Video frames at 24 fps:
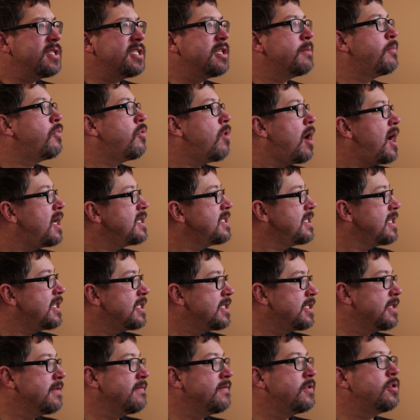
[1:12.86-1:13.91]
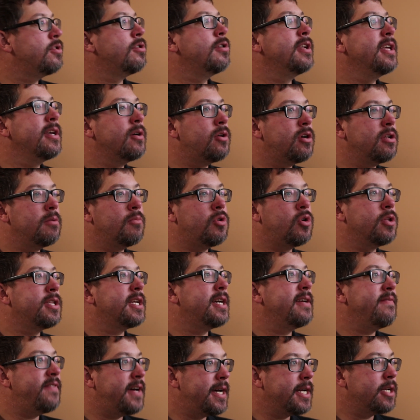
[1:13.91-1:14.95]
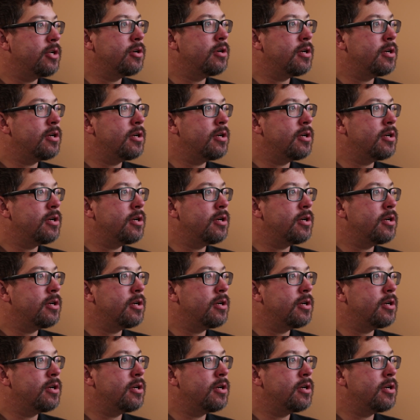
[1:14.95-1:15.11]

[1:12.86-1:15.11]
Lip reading: the process of turning on multi-factor